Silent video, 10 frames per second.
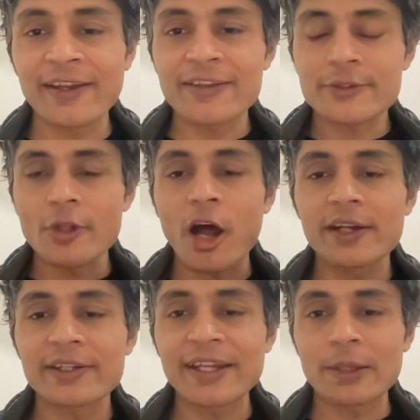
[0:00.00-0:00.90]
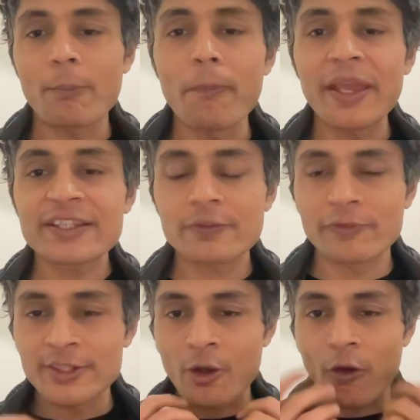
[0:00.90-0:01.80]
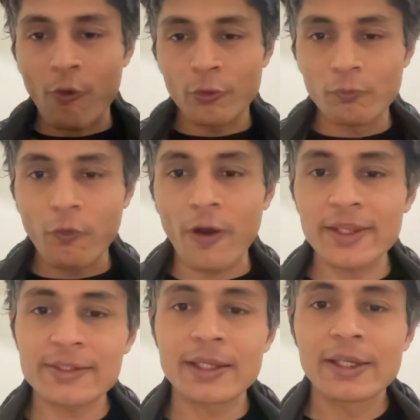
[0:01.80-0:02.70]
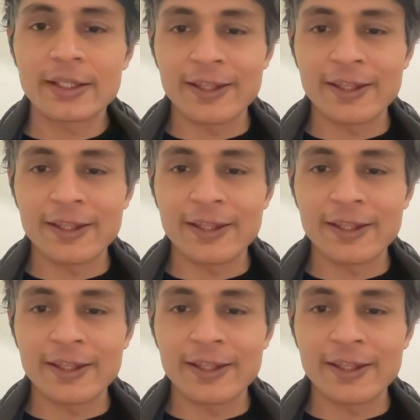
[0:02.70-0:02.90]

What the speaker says: it is not getting mixed with your own voice.